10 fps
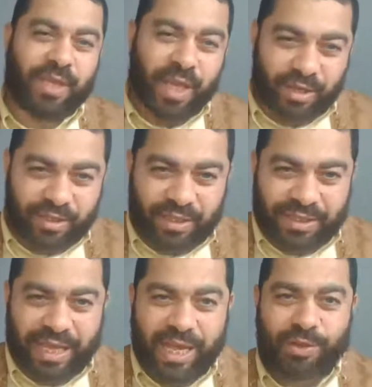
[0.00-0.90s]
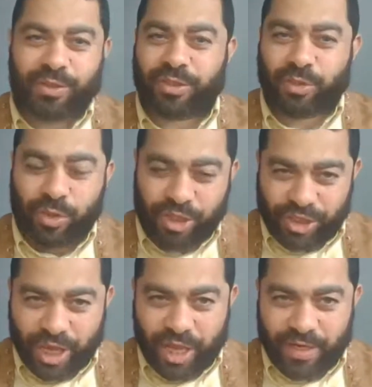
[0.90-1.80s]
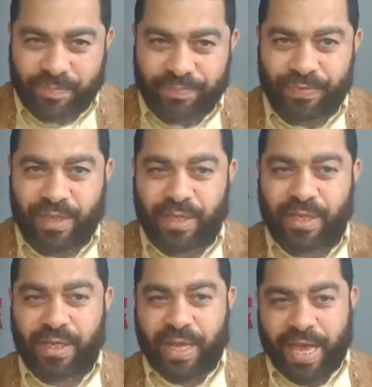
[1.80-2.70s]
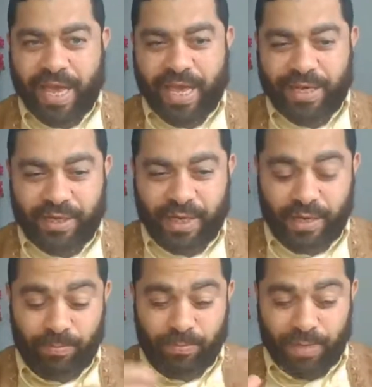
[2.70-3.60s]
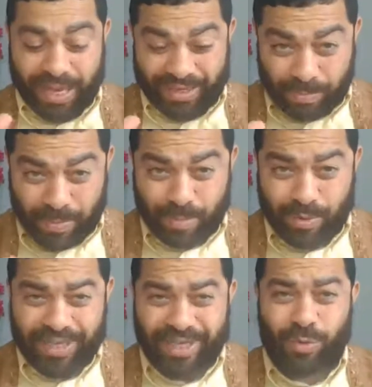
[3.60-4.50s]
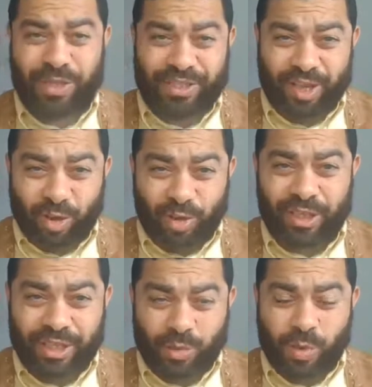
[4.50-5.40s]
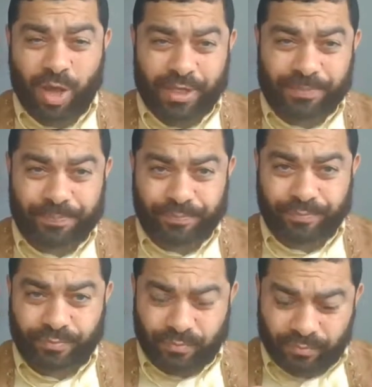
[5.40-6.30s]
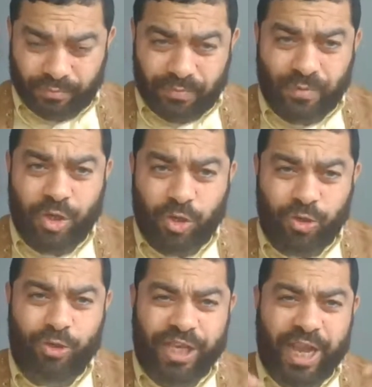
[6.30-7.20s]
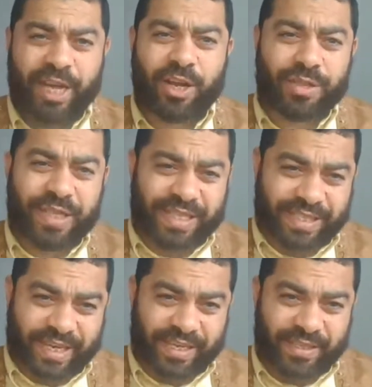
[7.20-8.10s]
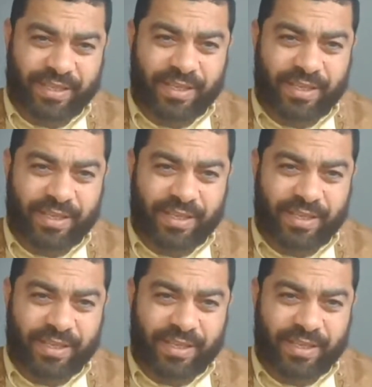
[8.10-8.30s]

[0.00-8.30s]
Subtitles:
Aaron the clown took his shahada. And I remember he was the only one who took shahada on that day.